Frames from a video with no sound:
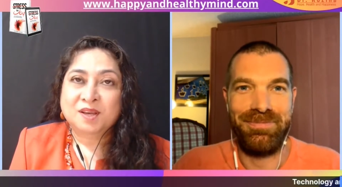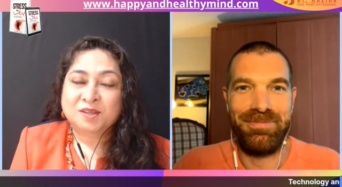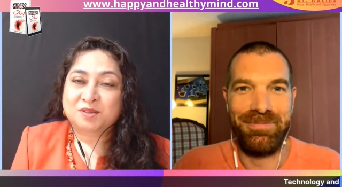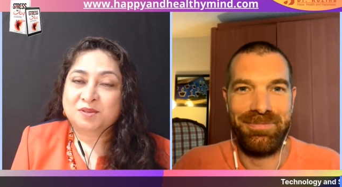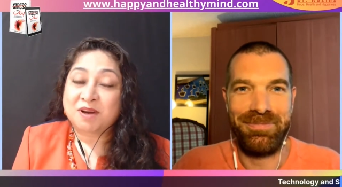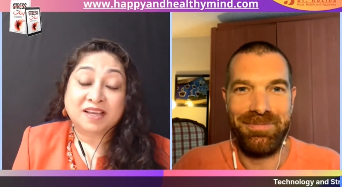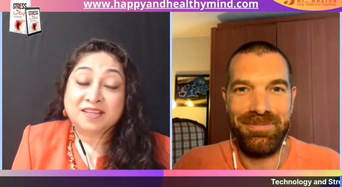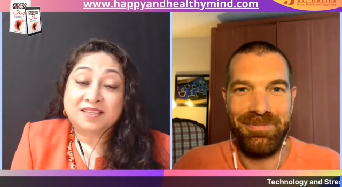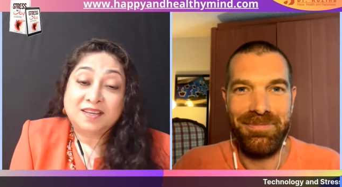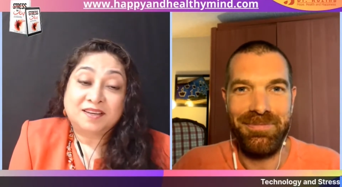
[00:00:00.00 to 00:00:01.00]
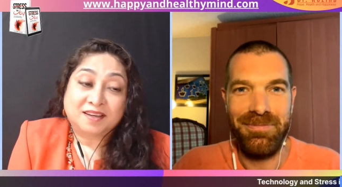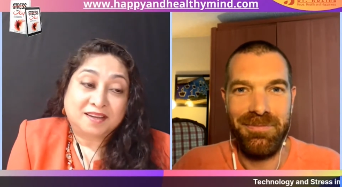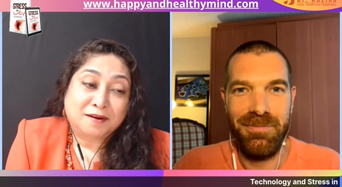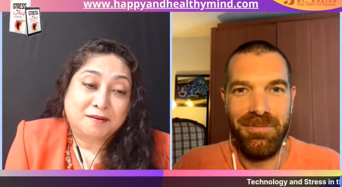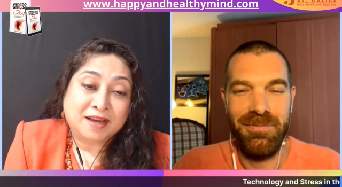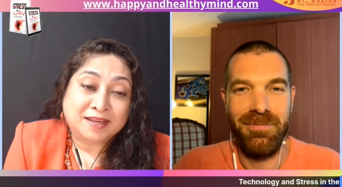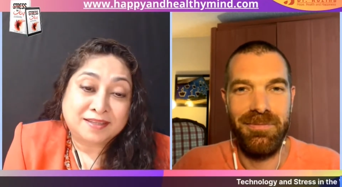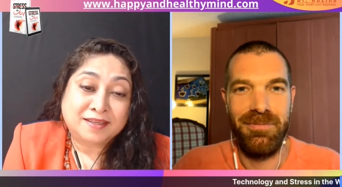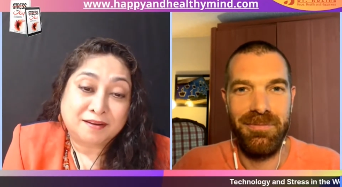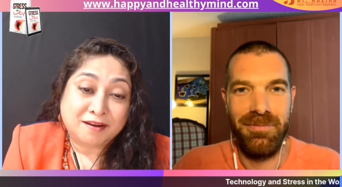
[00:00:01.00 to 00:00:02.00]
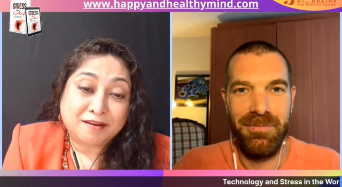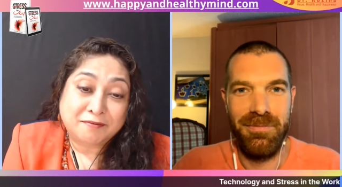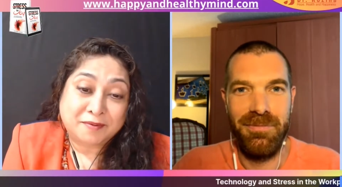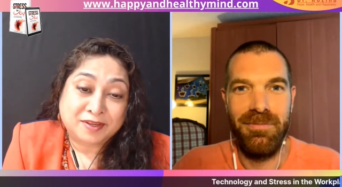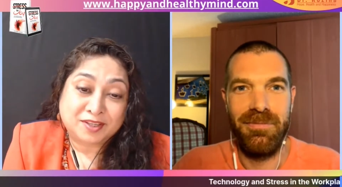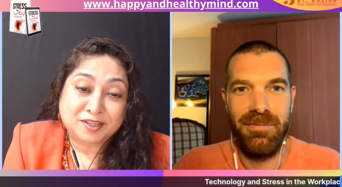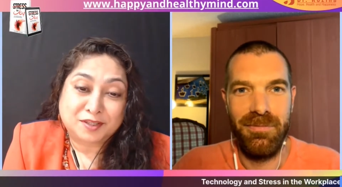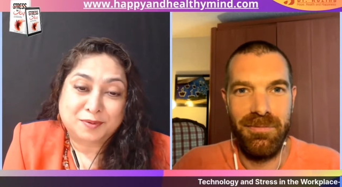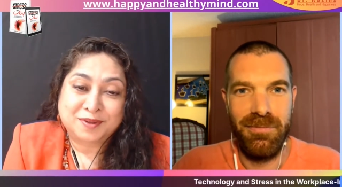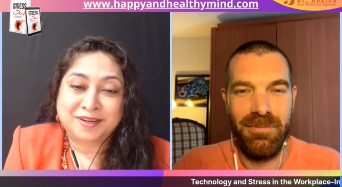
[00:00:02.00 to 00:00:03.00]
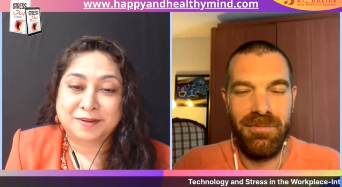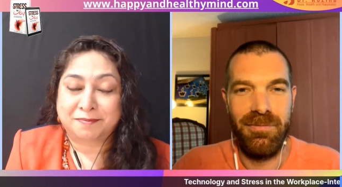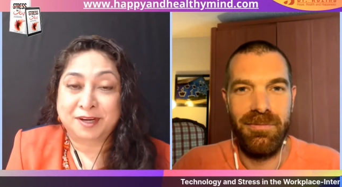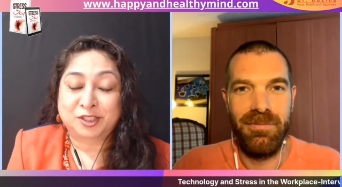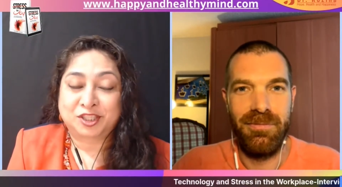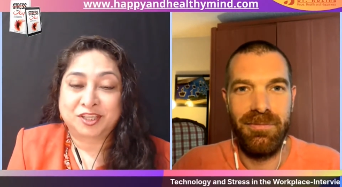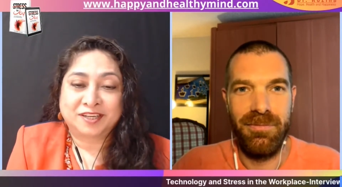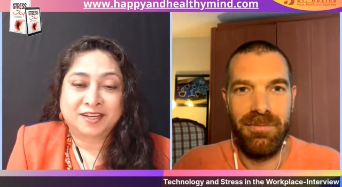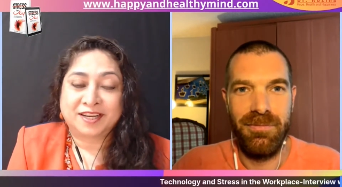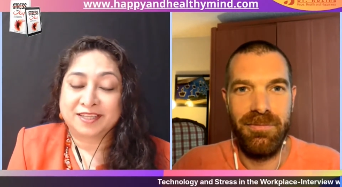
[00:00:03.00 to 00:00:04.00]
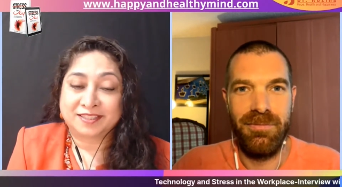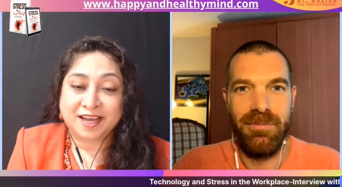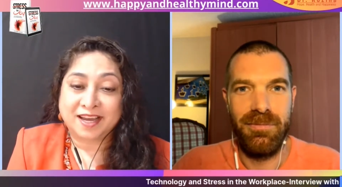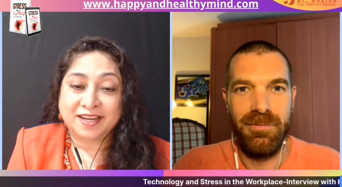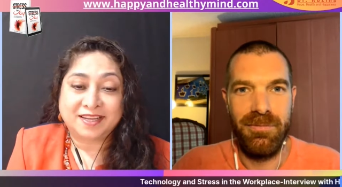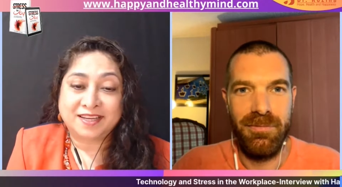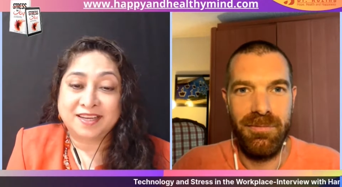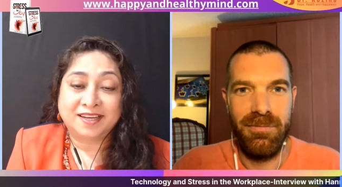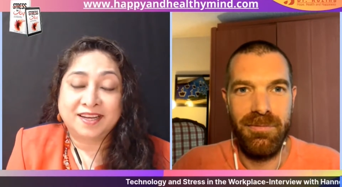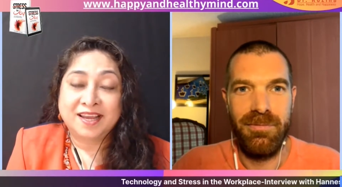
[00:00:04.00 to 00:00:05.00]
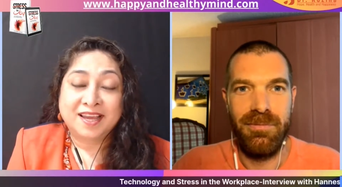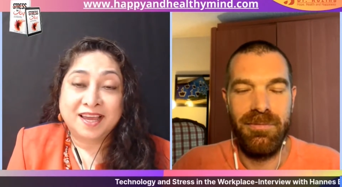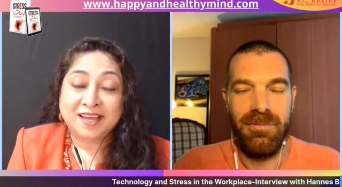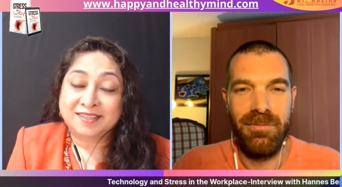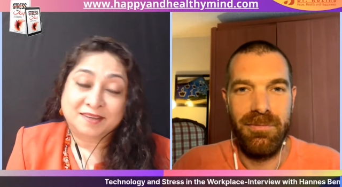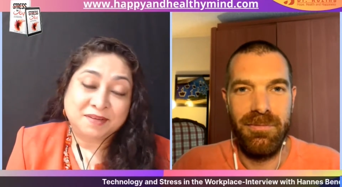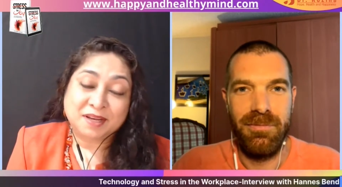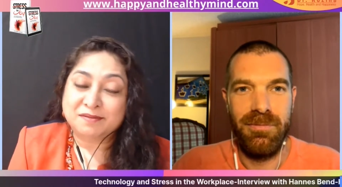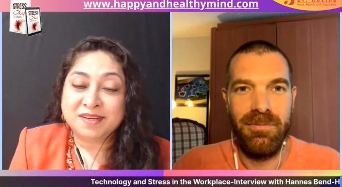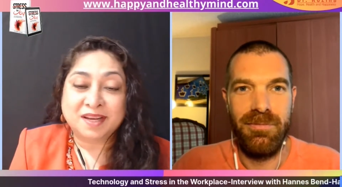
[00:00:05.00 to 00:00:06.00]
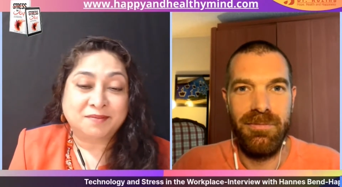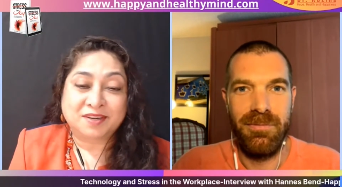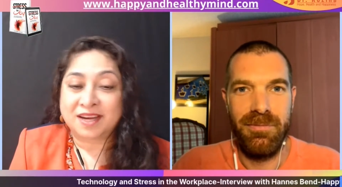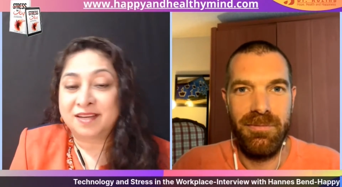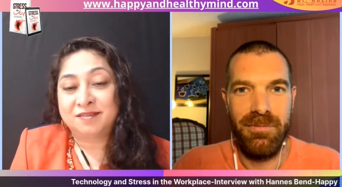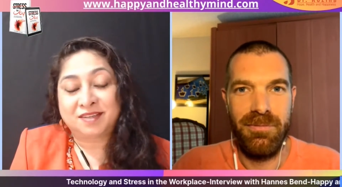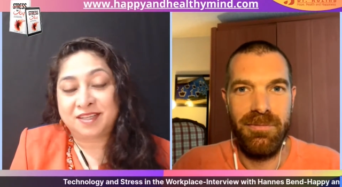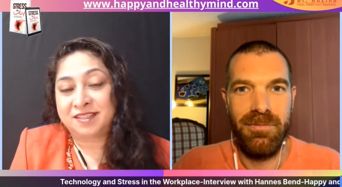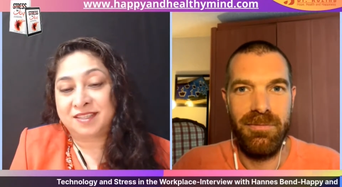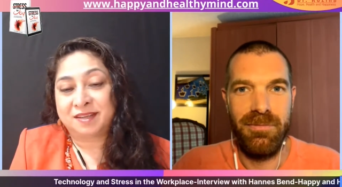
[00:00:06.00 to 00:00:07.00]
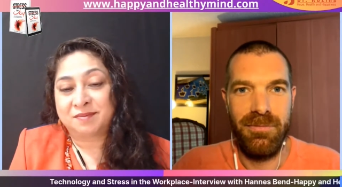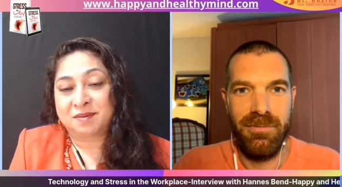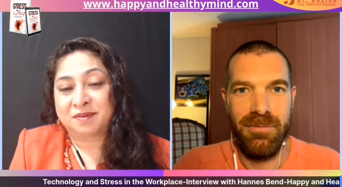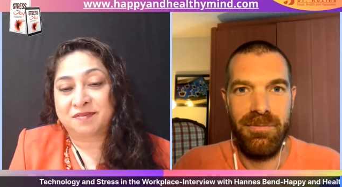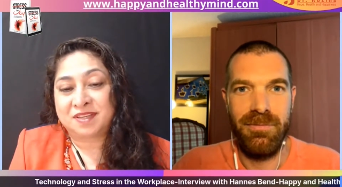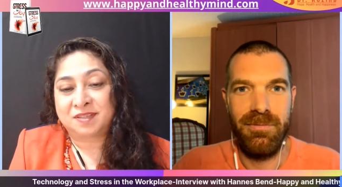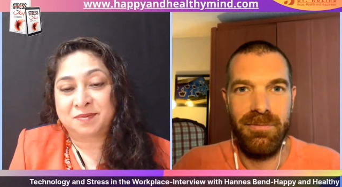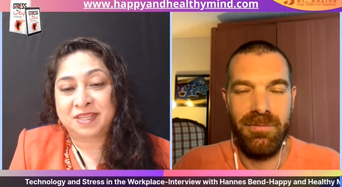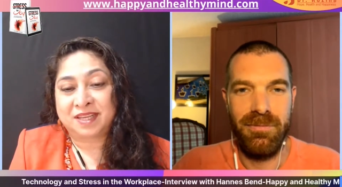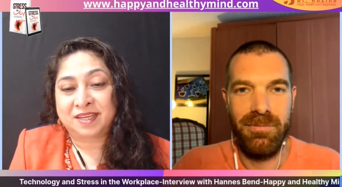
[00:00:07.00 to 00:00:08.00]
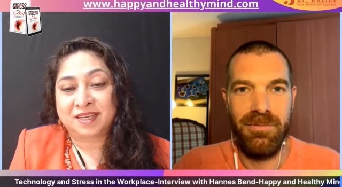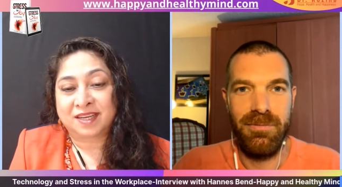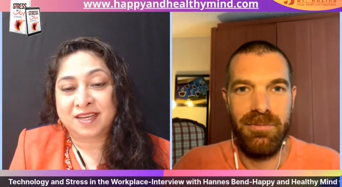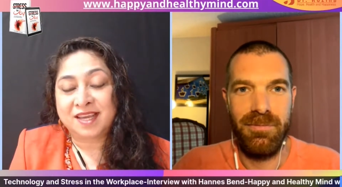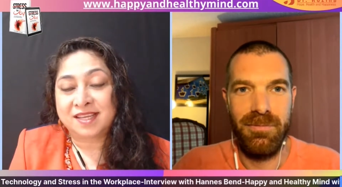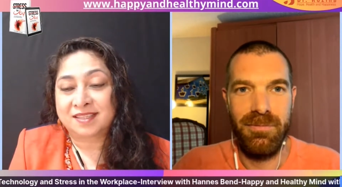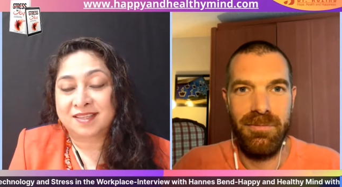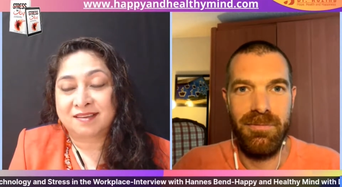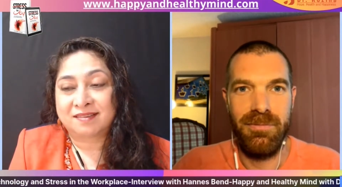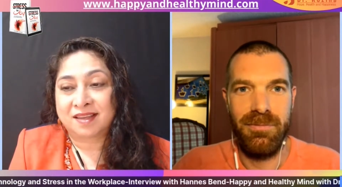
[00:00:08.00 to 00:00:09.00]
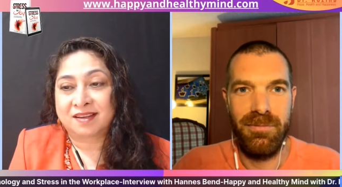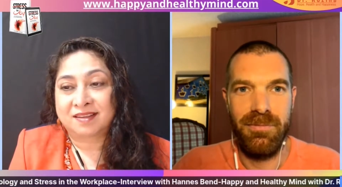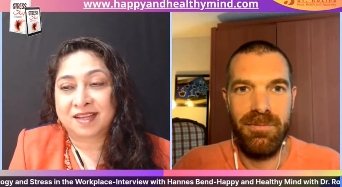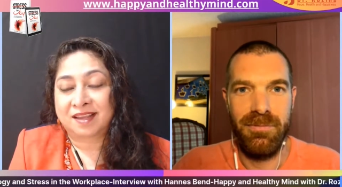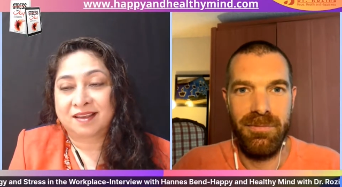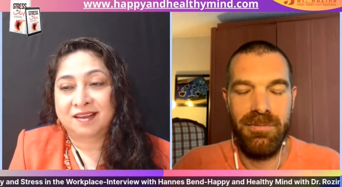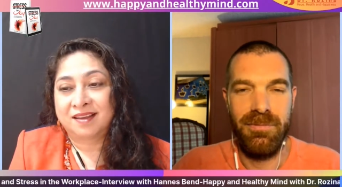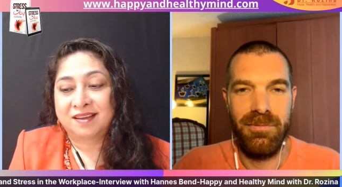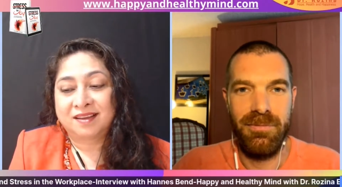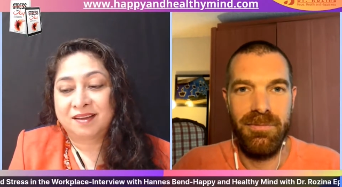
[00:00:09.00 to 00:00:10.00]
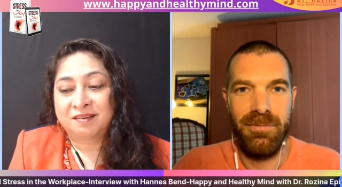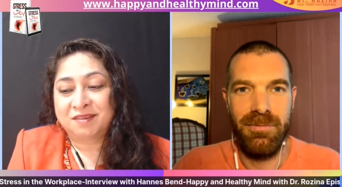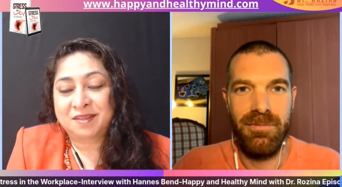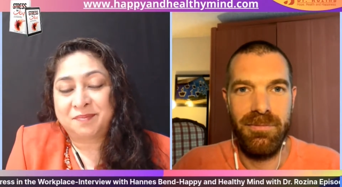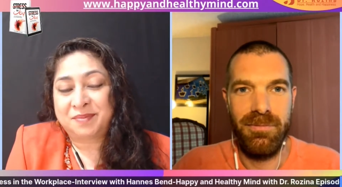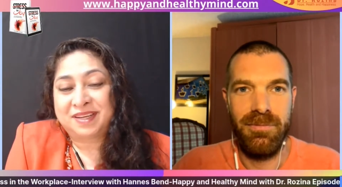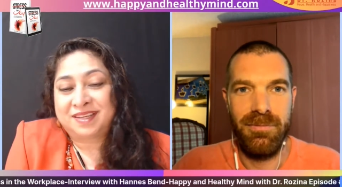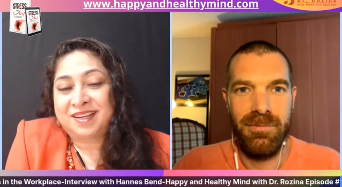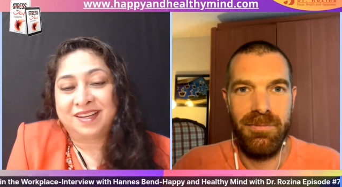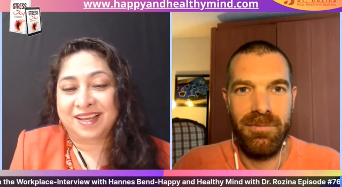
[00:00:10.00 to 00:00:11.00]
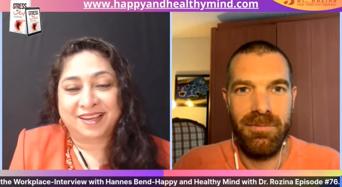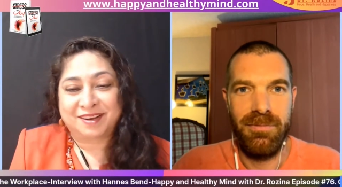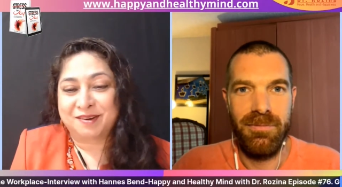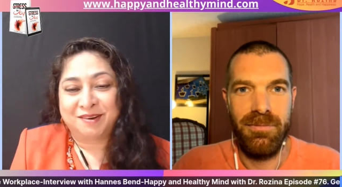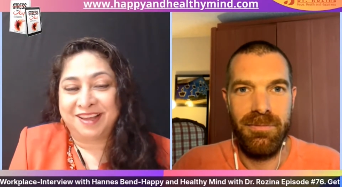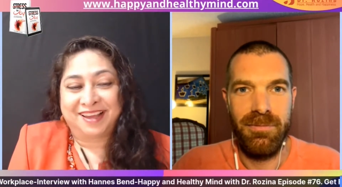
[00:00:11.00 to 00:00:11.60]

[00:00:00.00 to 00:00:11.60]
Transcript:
Speaker 1: so I see, uh, you know, I see a lot of patients with depression and anxiety, and and sometimes when I'm trying to teach them some of these breathing techniques, they say it's like, what's the big deal? Like, you know,